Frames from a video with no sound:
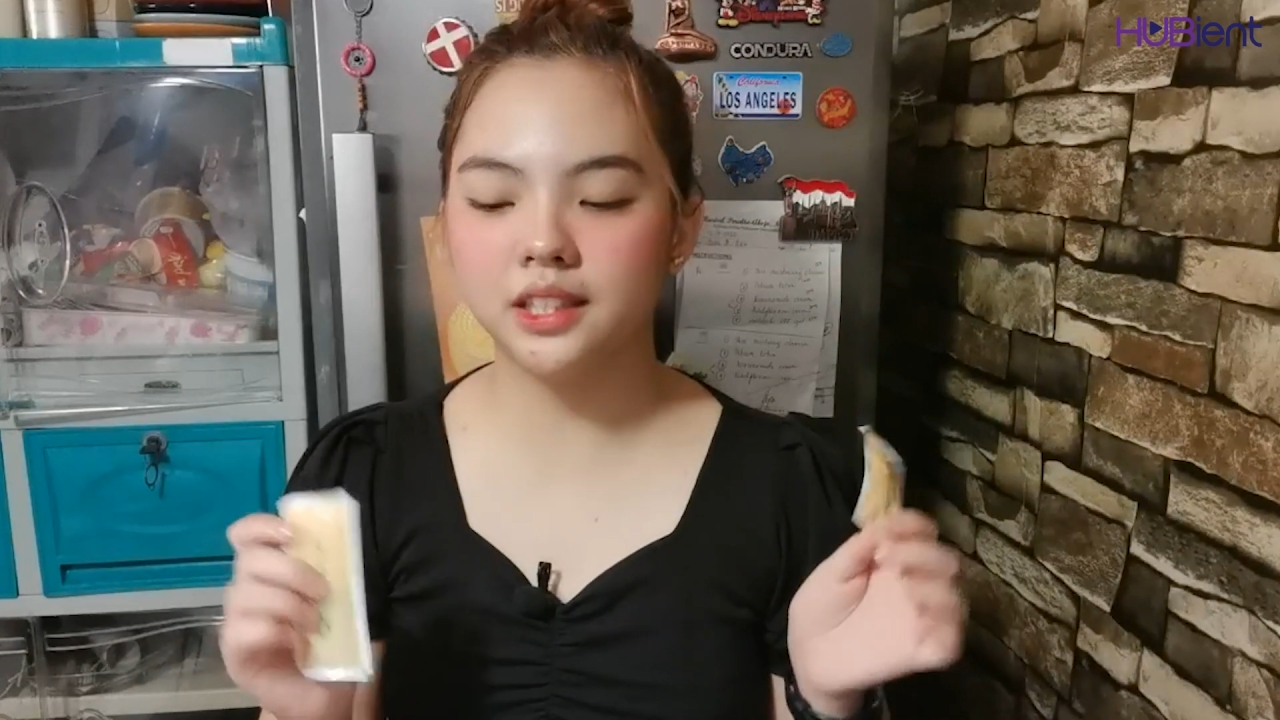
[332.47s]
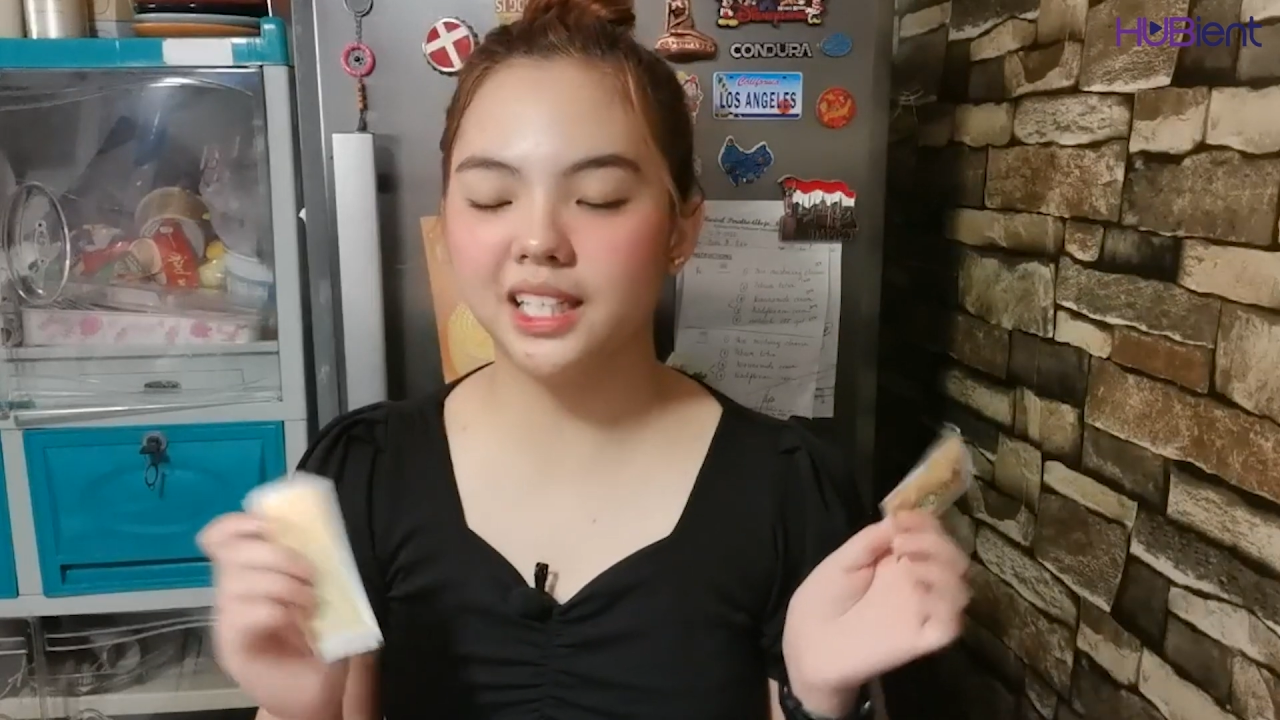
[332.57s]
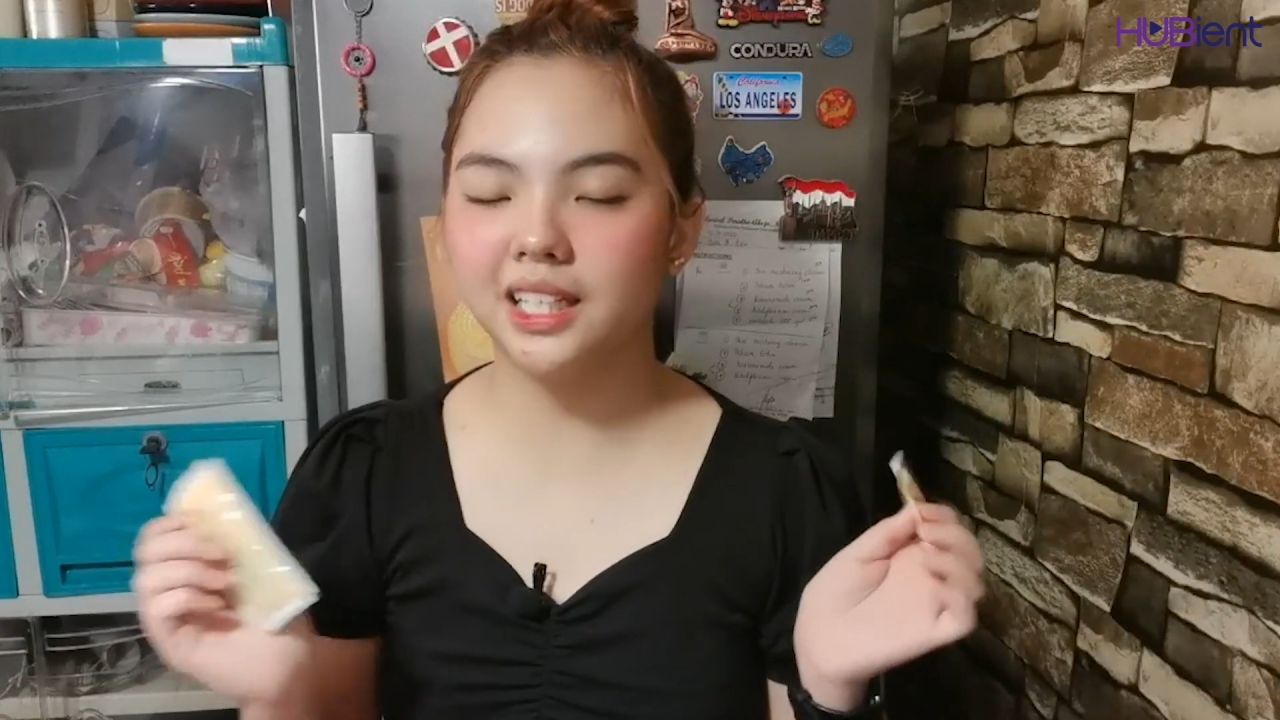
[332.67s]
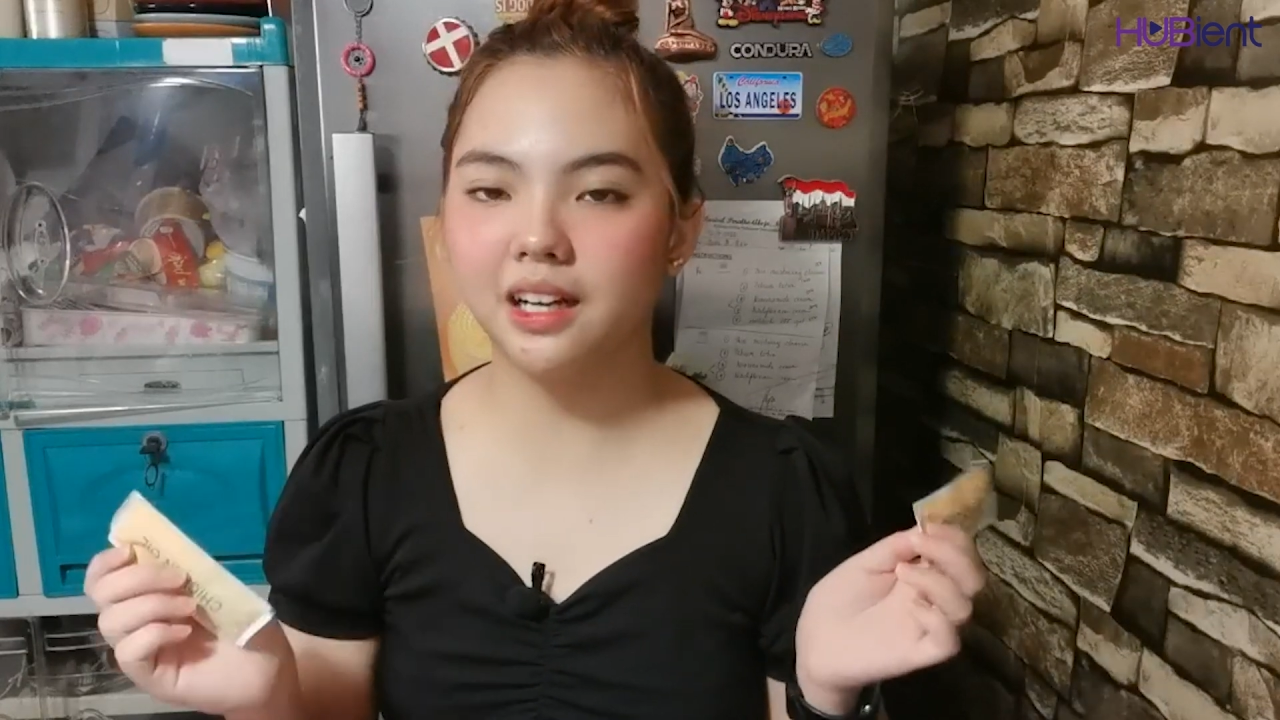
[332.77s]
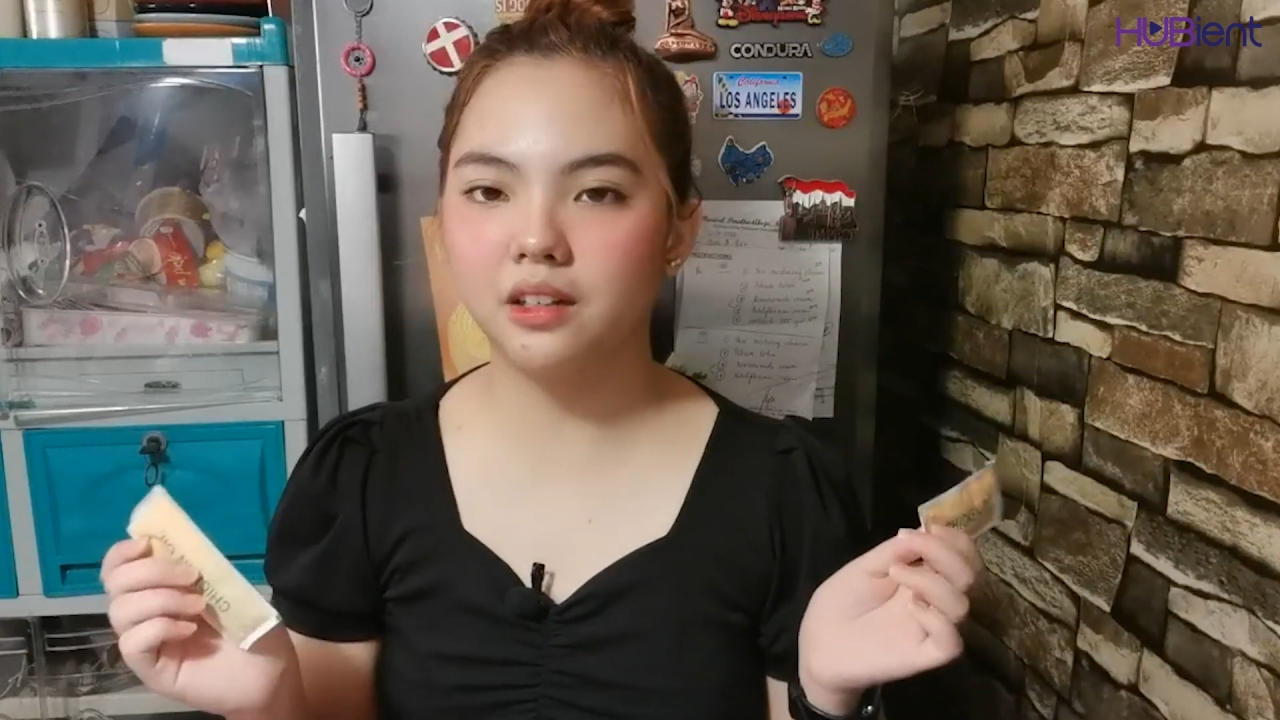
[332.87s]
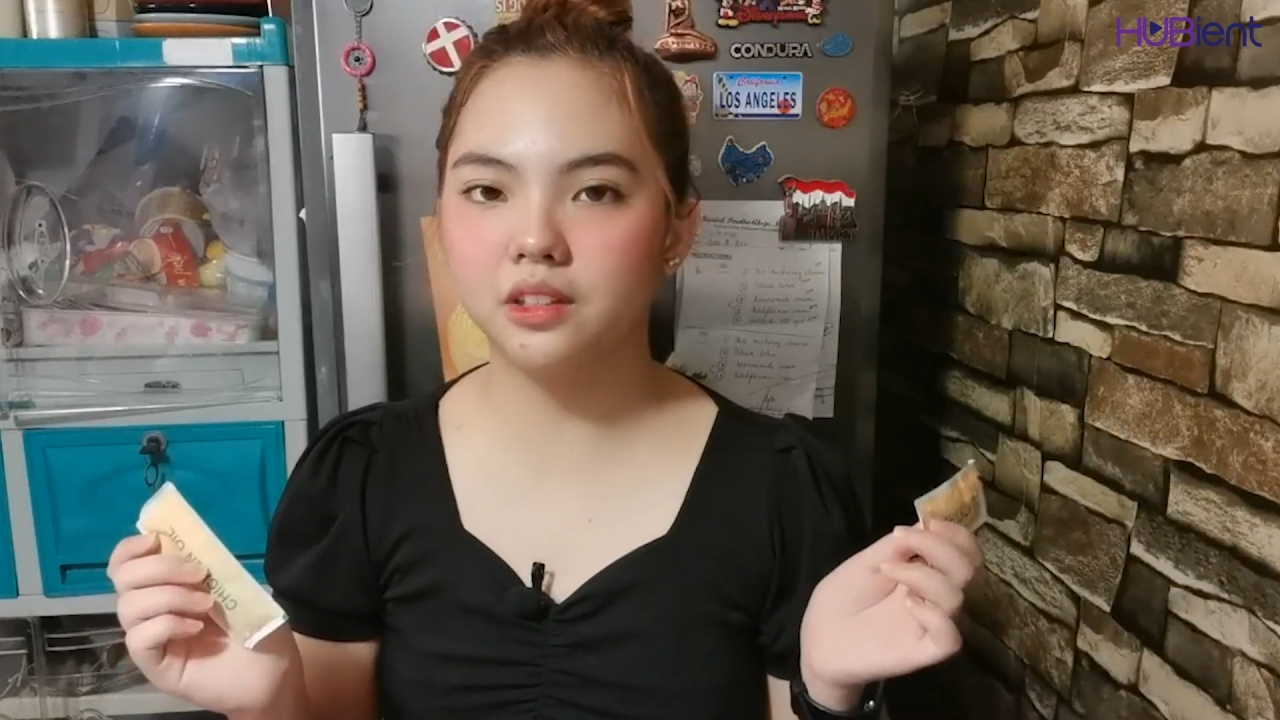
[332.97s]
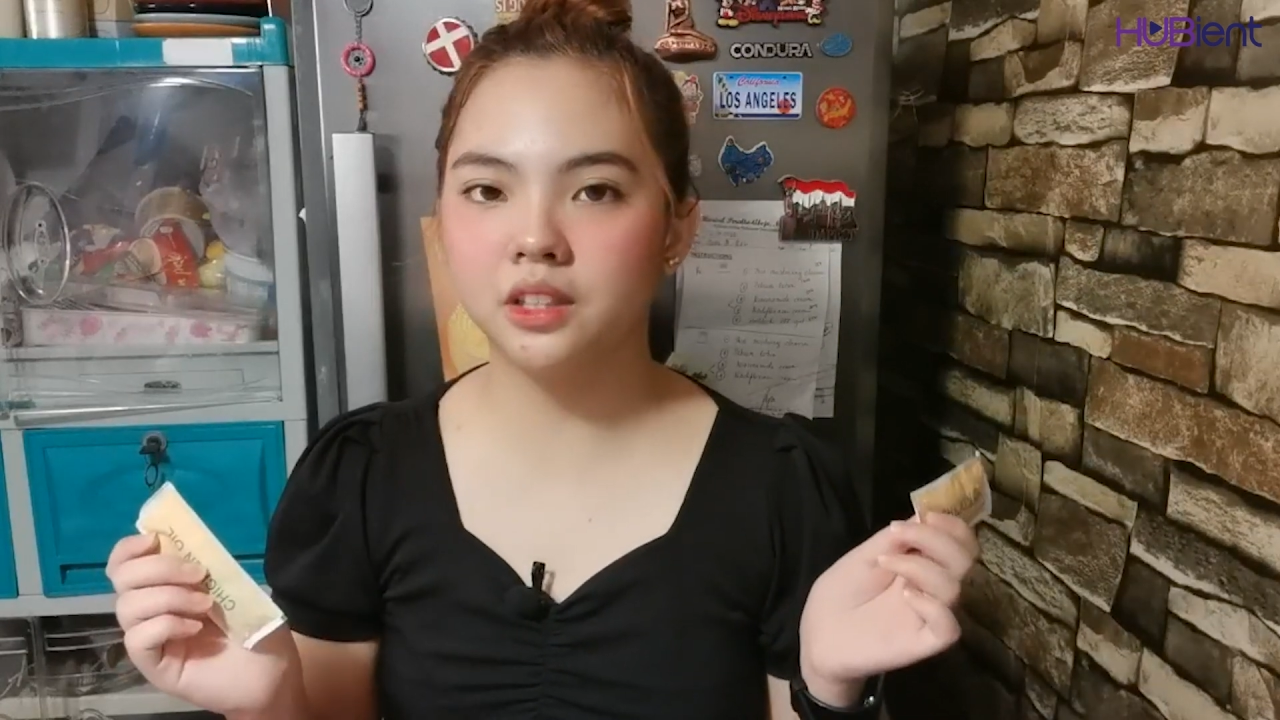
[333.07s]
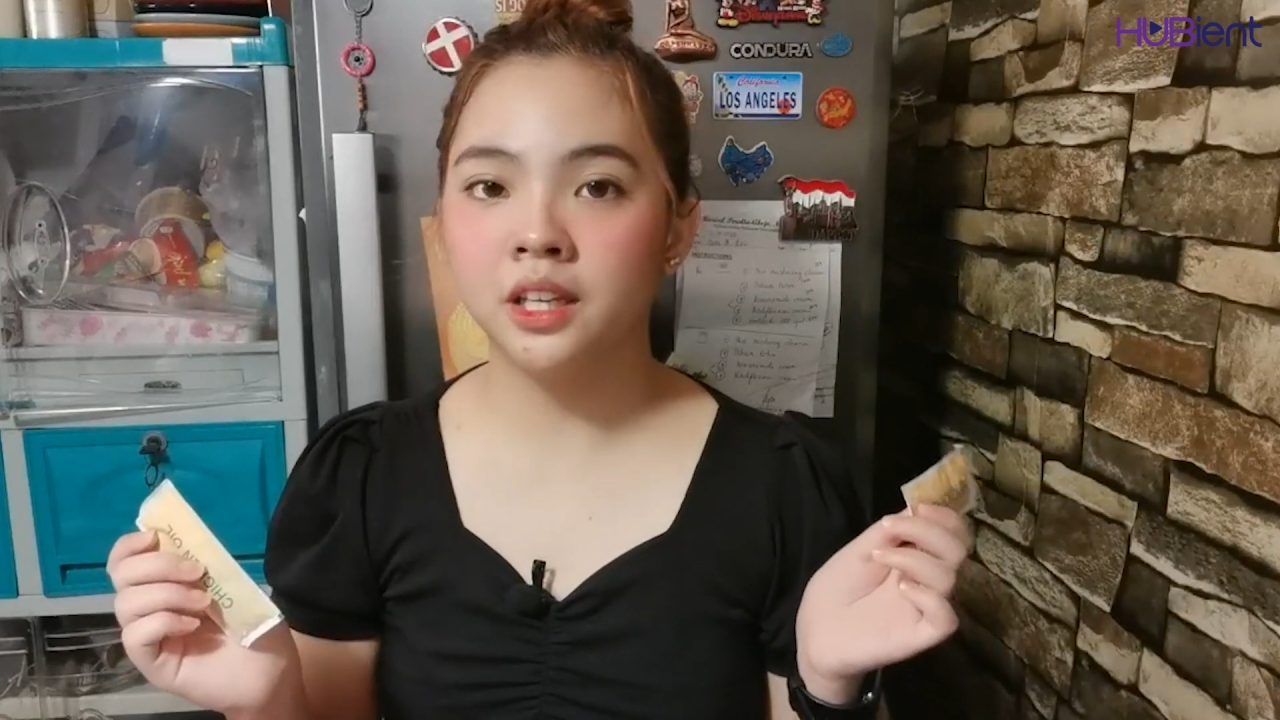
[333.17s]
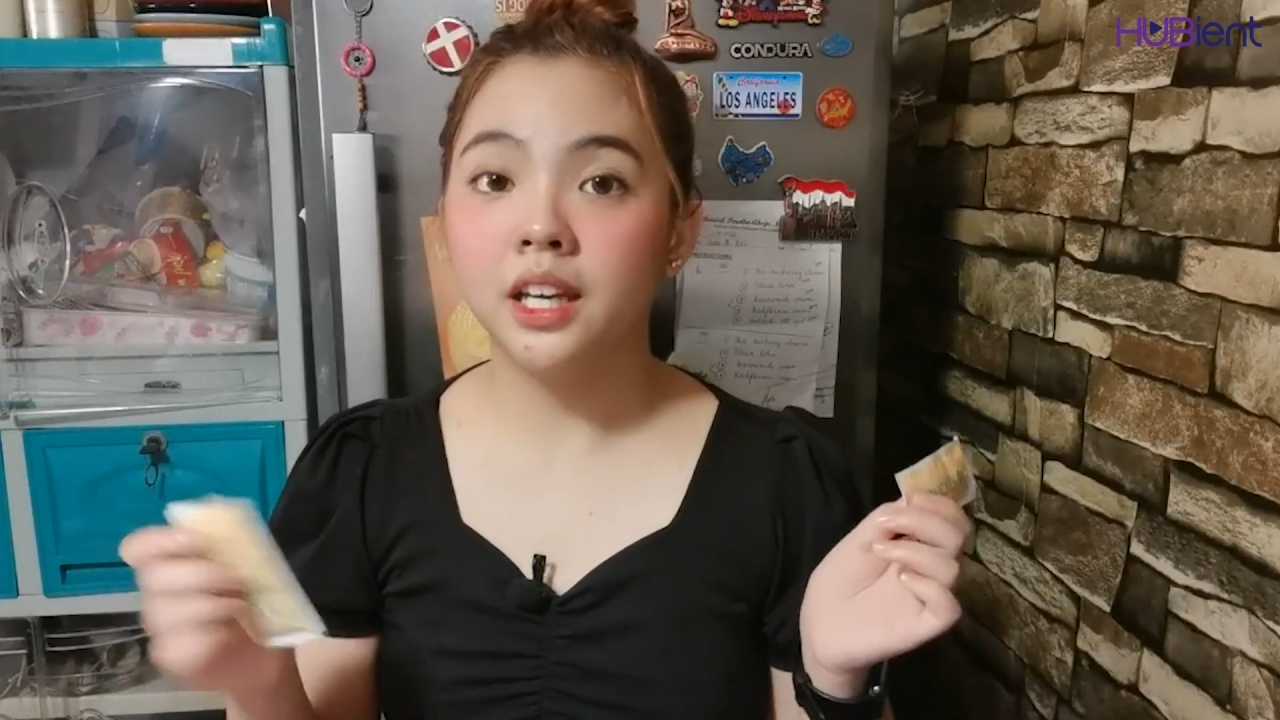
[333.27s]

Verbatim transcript: takeout,